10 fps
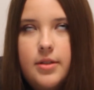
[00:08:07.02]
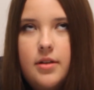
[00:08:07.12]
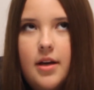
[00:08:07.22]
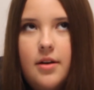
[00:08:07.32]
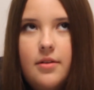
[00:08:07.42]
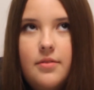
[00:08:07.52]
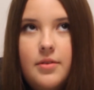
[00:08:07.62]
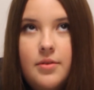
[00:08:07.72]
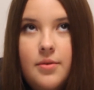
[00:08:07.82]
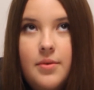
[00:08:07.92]
I don't even
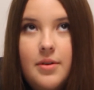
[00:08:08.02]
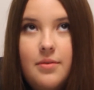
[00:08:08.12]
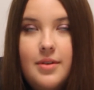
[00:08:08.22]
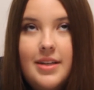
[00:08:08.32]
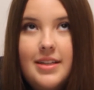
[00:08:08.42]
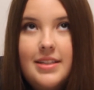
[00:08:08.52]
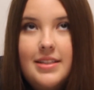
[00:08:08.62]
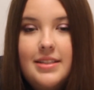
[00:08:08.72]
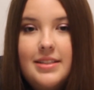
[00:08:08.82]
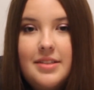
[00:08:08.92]
know what it
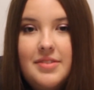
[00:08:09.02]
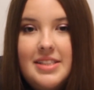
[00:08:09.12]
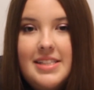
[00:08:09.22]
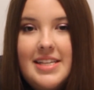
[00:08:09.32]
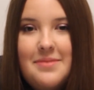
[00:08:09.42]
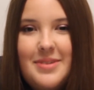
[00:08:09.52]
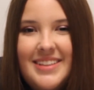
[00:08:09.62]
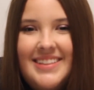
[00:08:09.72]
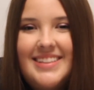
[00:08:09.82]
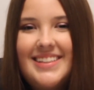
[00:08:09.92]
was. It was
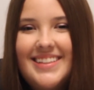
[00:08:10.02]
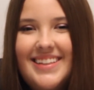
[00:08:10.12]
demons.